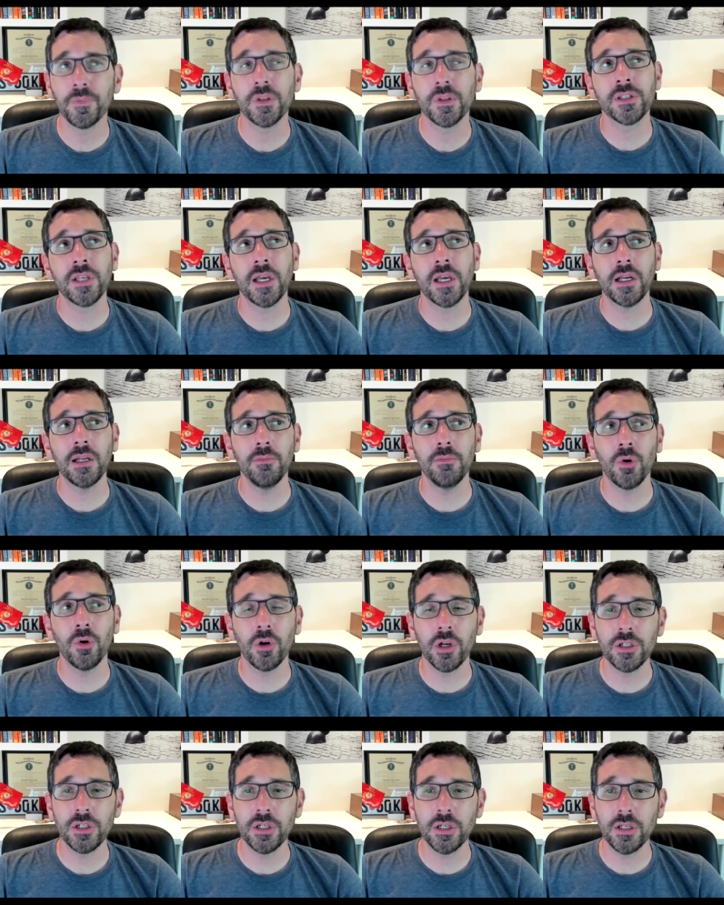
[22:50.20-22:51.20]
Second
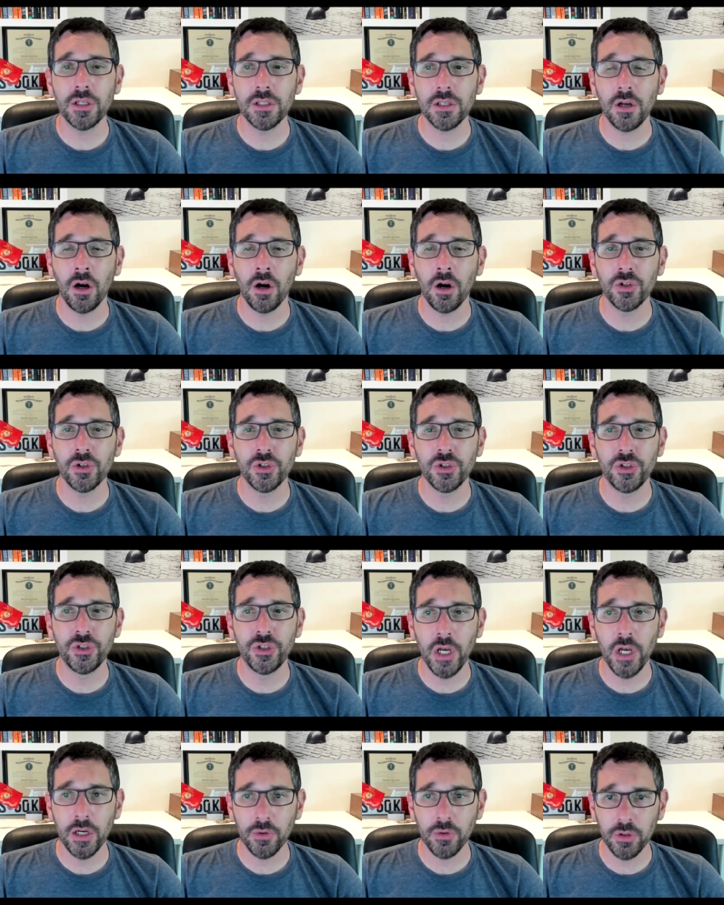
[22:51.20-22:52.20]
mortgages are
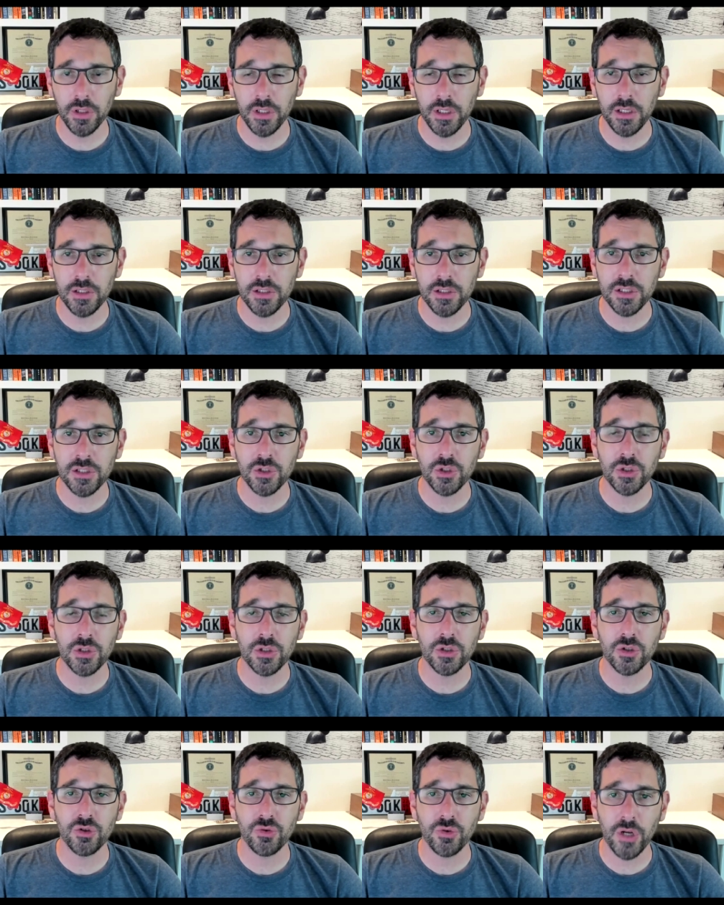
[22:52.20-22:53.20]
generally
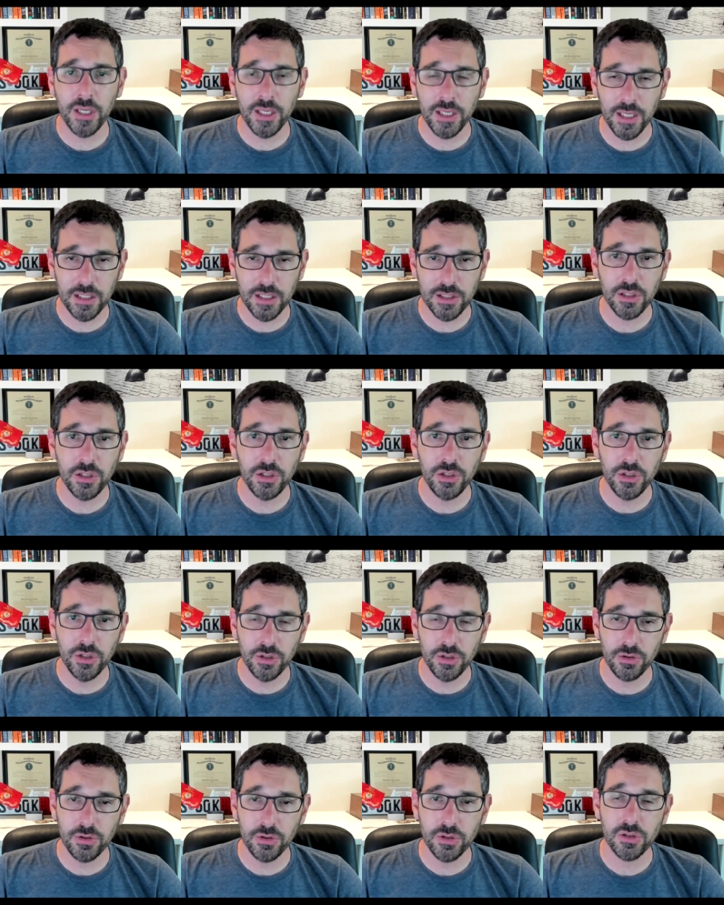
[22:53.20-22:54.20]
tricky to
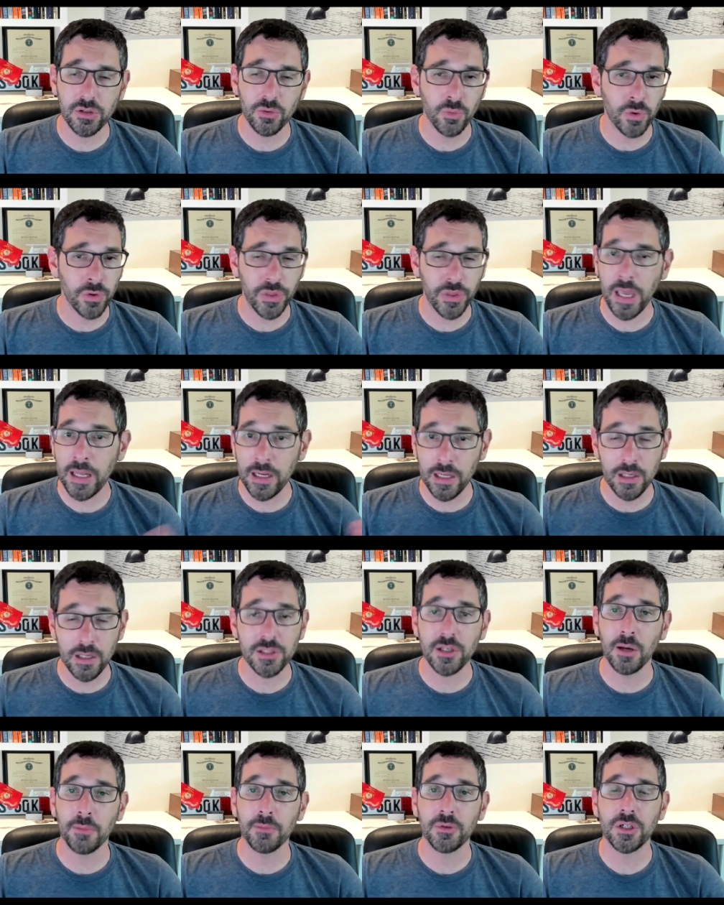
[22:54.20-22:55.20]
use with any
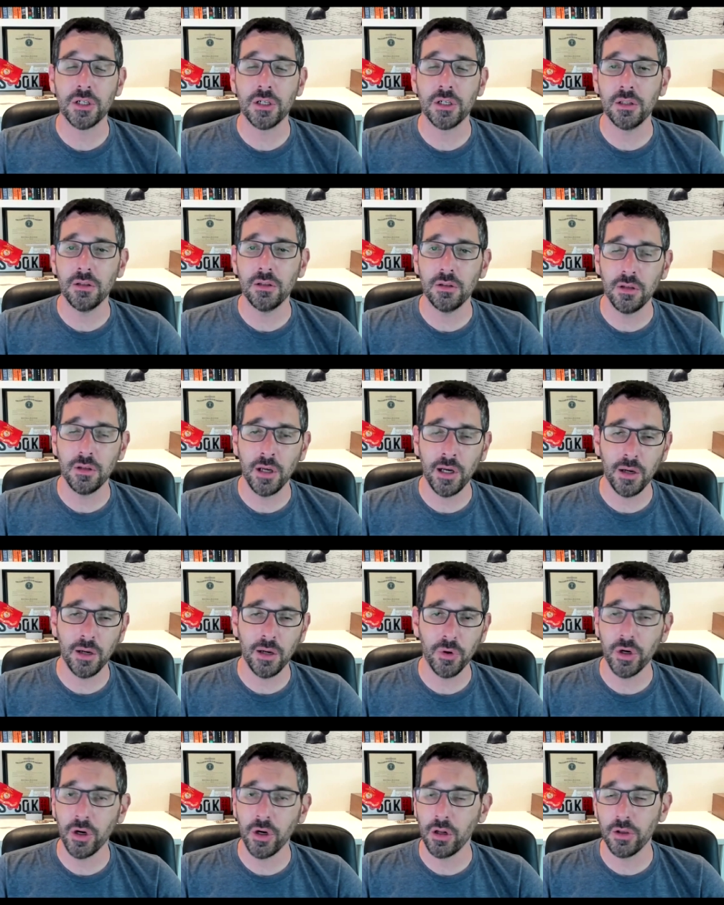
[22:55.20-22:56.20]
assumption,
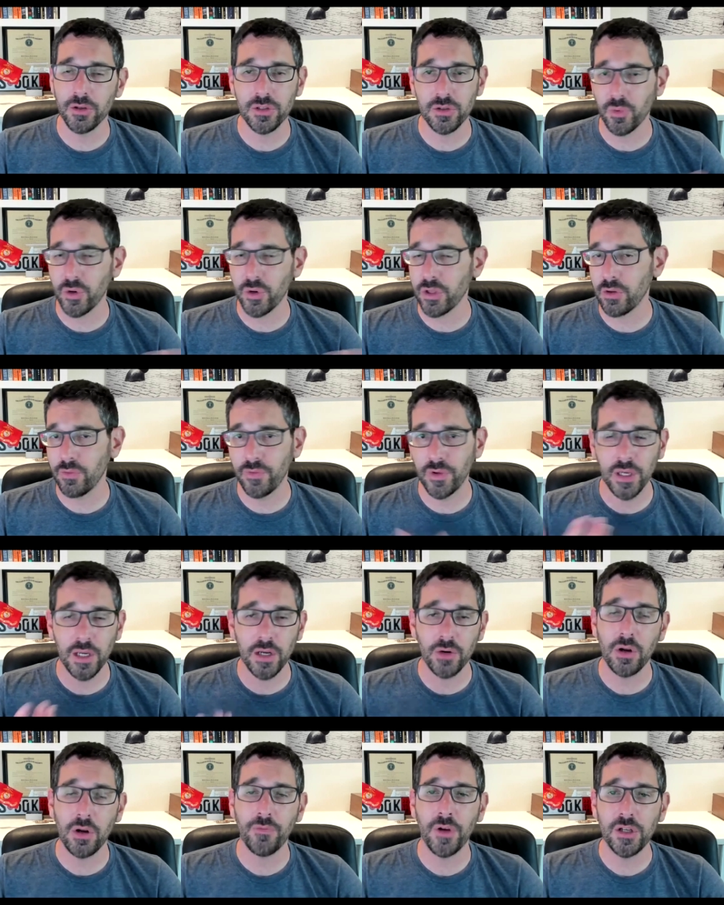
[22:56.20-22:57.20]
regardless of whether
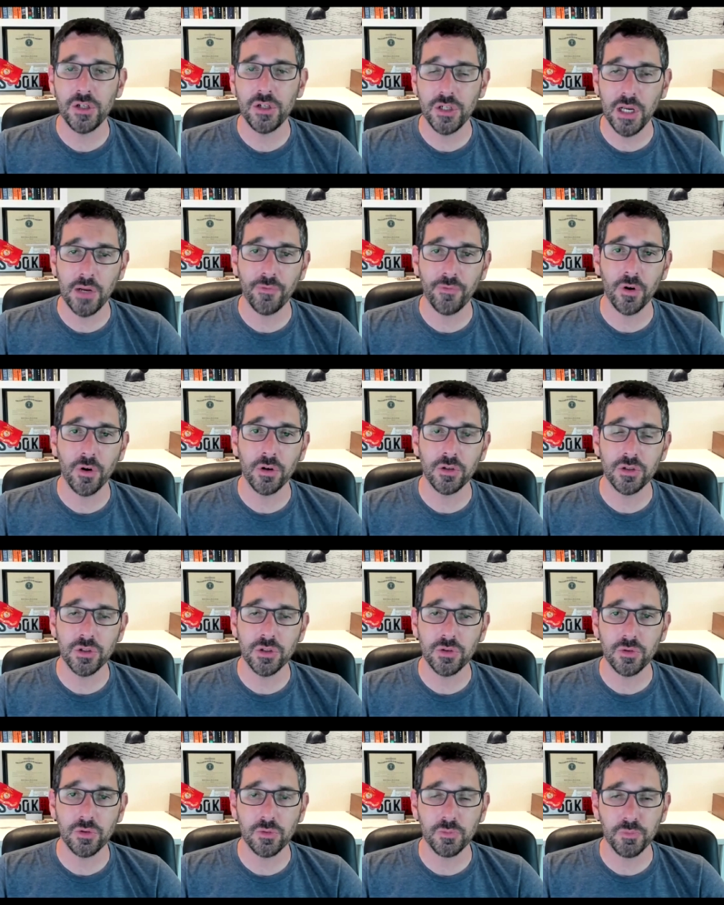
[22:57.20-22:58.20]
VA or FHA, for
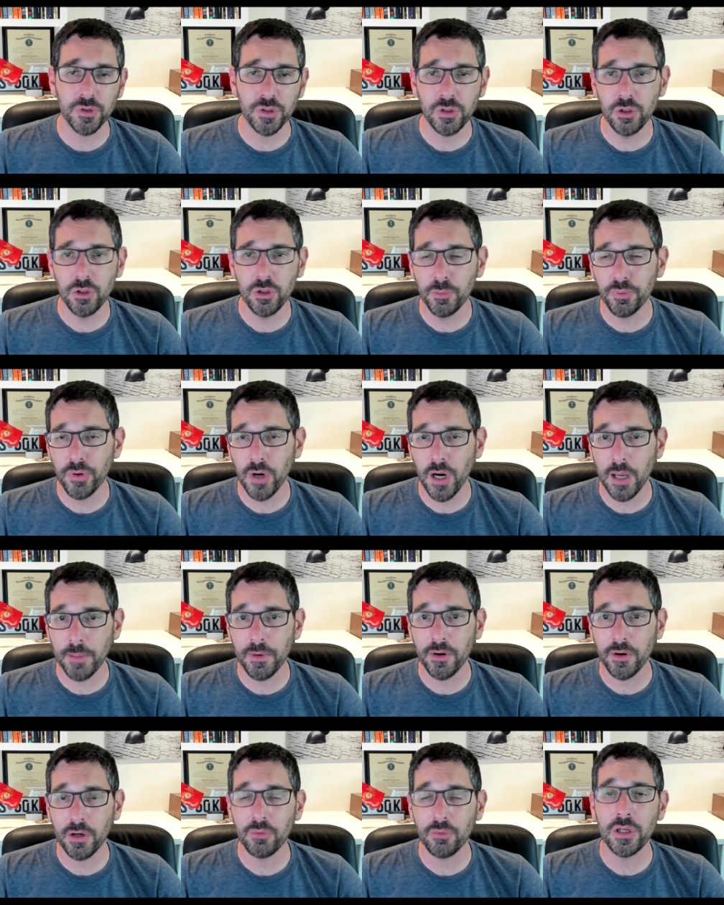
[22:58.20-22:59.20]
two
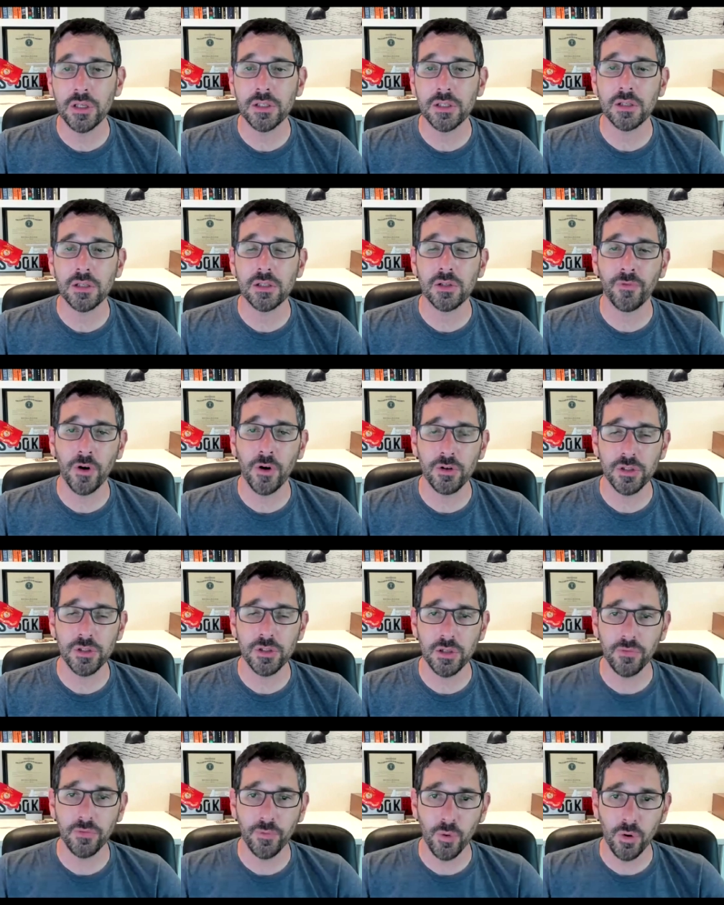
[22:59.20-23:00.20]
primary reasons. First
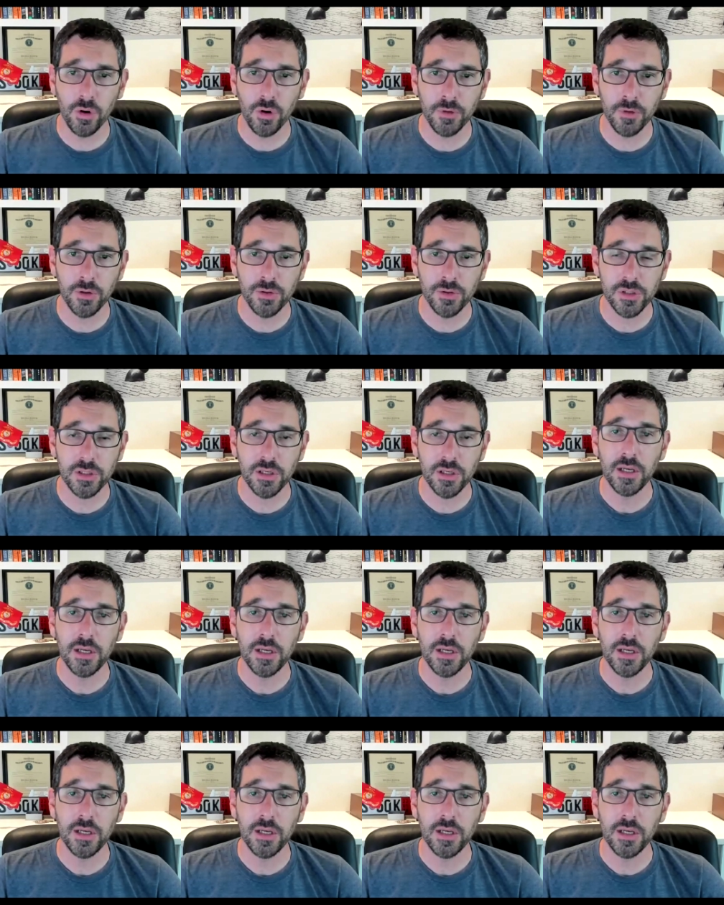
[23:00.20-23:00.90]
and foremost,